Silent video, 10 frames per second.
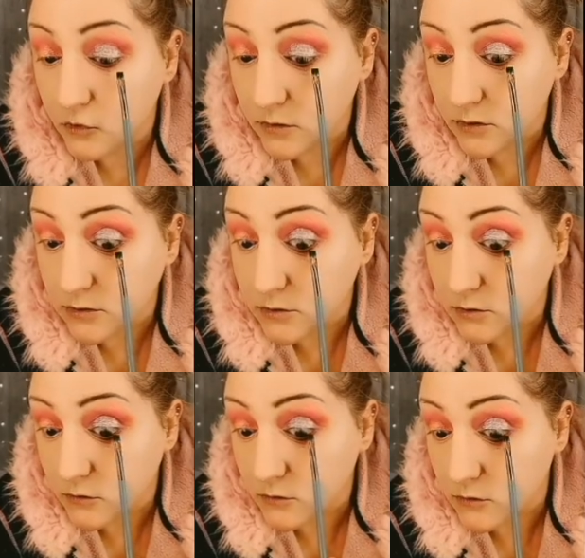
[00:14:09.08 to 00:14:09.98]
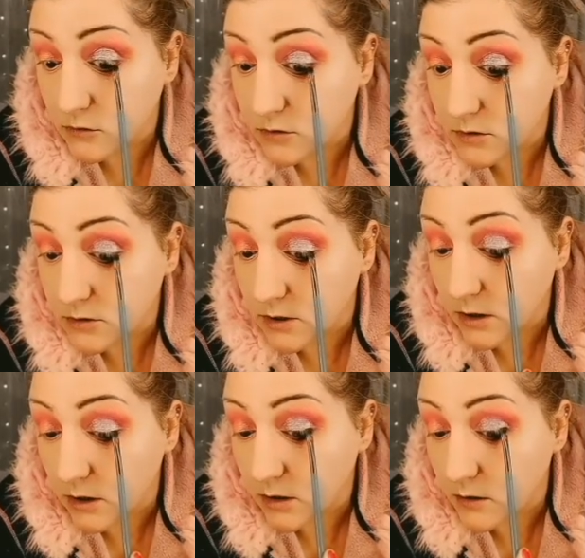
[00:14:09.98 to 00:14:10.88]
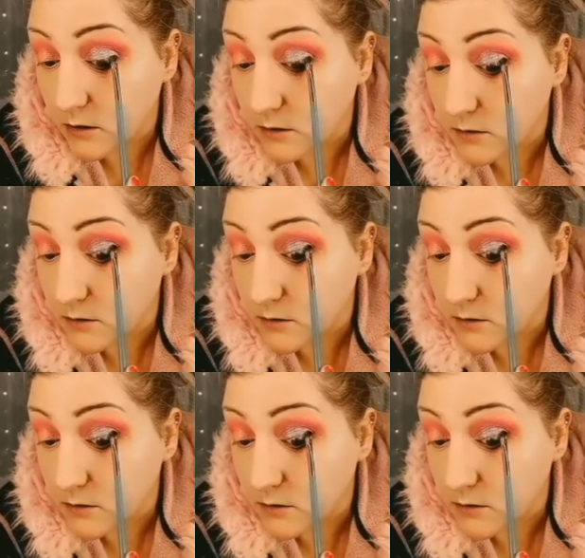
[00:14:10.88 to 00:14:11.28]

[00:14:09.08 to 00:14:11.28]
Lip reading: going to tight